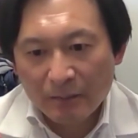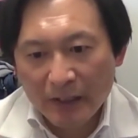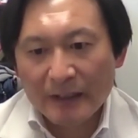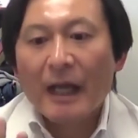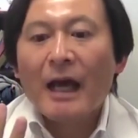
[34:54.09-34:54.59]

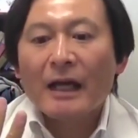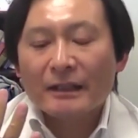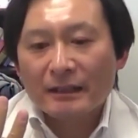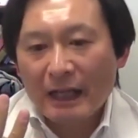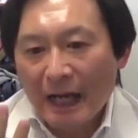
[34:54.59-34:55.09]
but
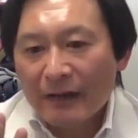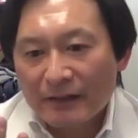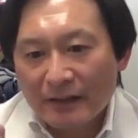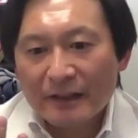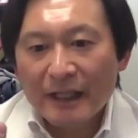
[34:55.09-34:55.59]

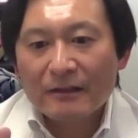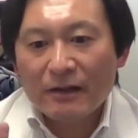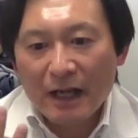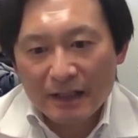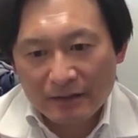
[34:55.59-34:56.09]
after they
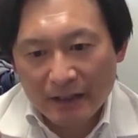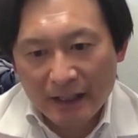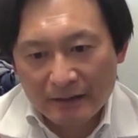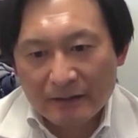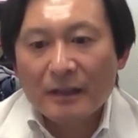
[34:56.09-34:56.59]

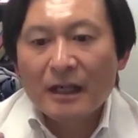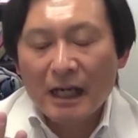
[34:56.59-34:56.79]
graduate,